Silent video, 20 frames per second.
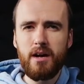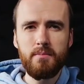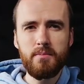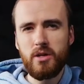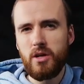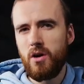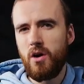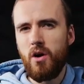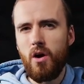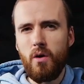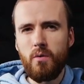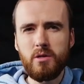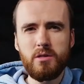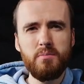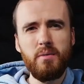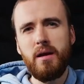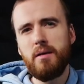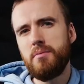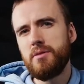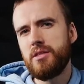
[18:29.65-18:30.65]
I'm gonna always
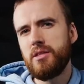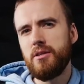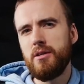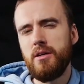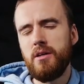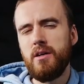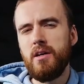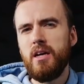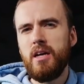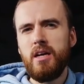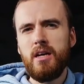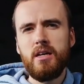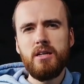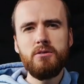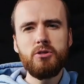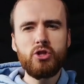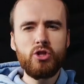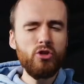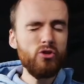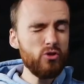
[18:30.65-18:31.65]
be able to
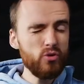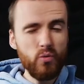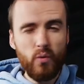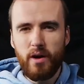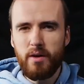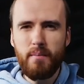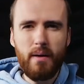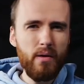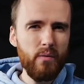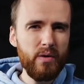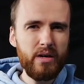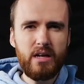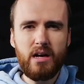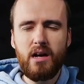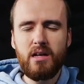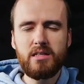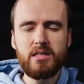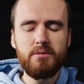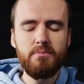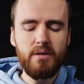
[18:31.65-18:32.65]
choose one of my win
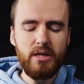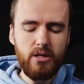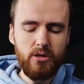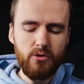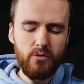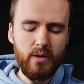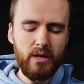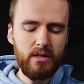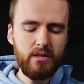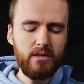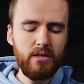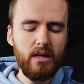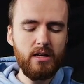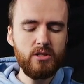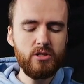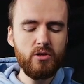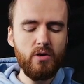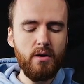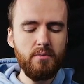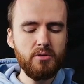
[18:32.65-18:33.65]
cons to beat you with,
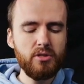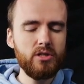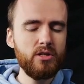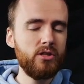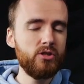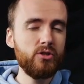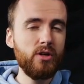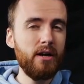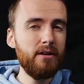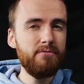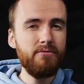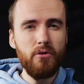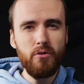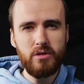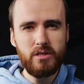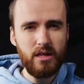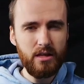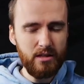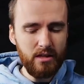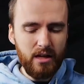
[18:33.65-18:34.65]
and so I'm just gonna try to
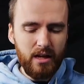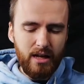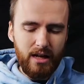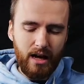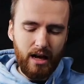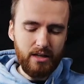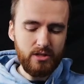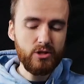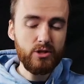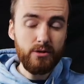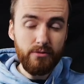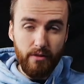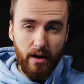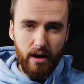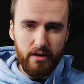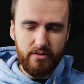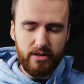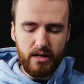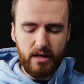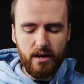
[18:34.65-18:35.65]
focus on
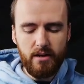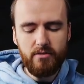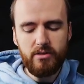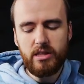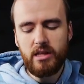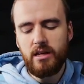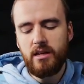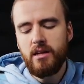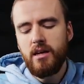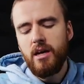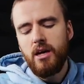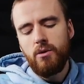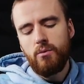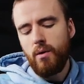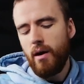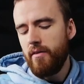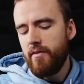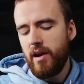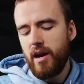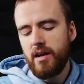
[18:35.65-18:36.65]
surviving and everything.
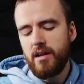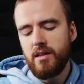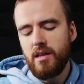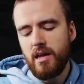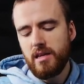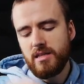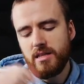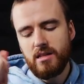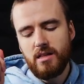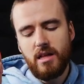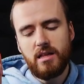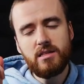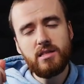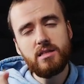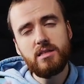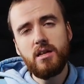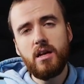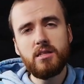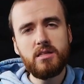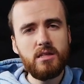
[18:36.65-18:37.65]
Revitalizing Cleanse
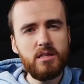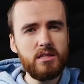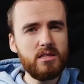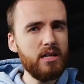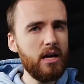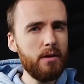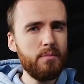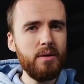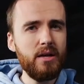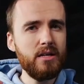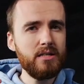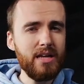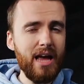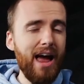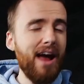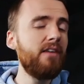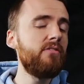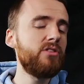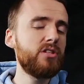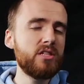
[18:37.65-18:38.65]
is nuts in this deck because
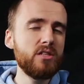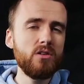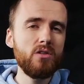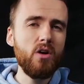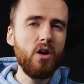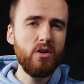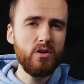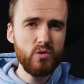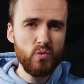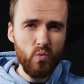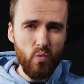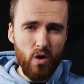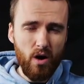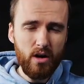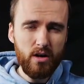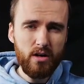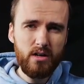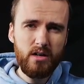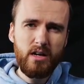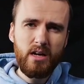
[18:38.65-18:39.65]
every single card is
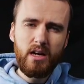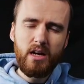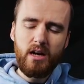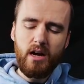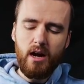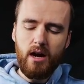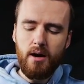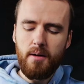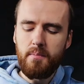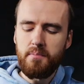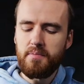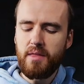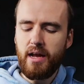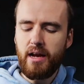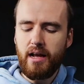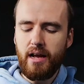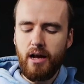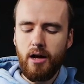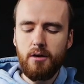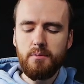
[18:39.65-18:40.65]
water.
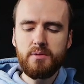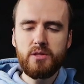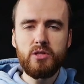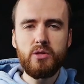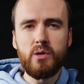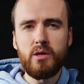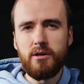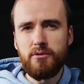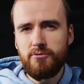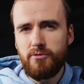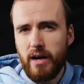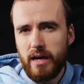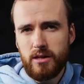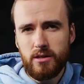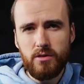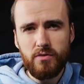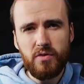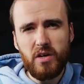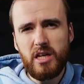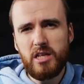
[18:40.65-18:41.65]
That helps your
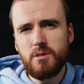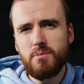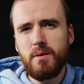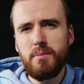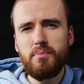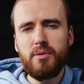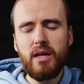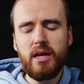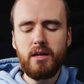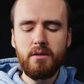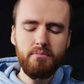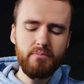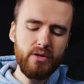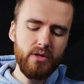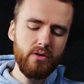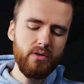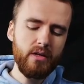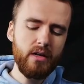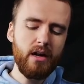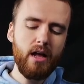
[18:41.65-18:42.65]
Fractal of Rains be played
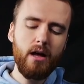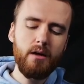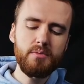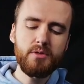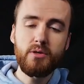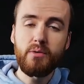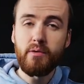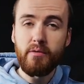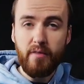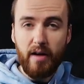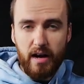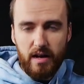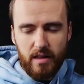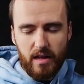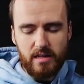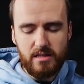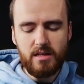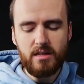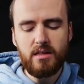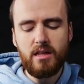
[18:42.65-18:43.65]
imbued. It helps your
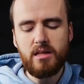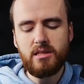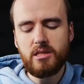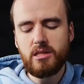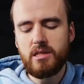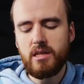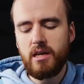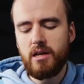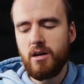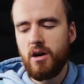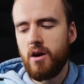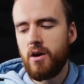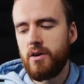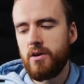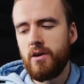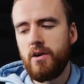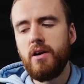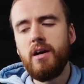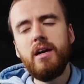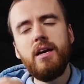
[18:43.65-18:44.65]
Revitalizing Cleanses hit
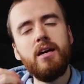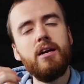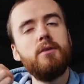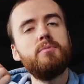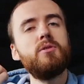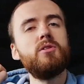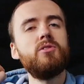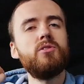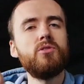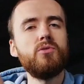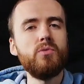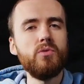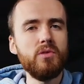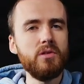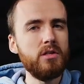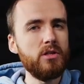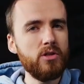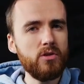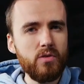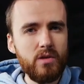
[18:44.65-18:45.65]
harder. It helps your
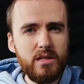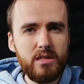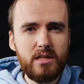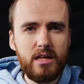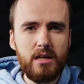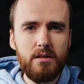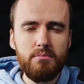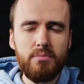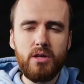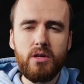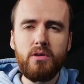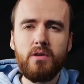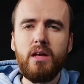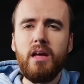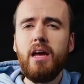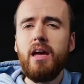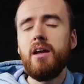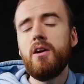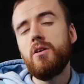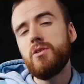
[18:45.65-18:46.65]
Cerulean Decrees get imbued,
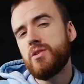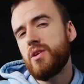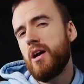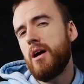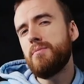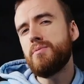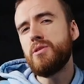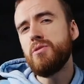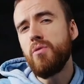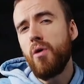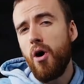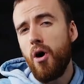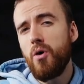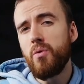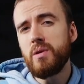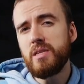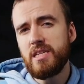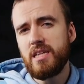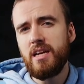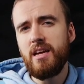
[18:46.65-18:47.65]
and also helps you
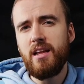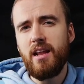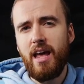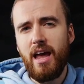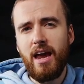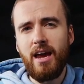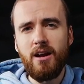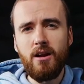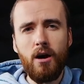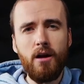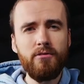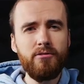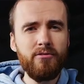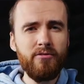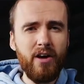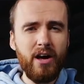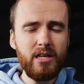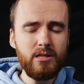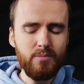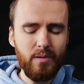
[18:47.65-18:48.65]
always hit 8 off
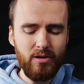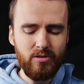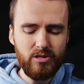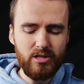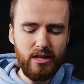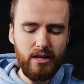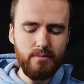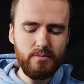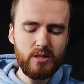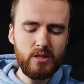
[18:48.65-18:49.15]
of Icebound Slam.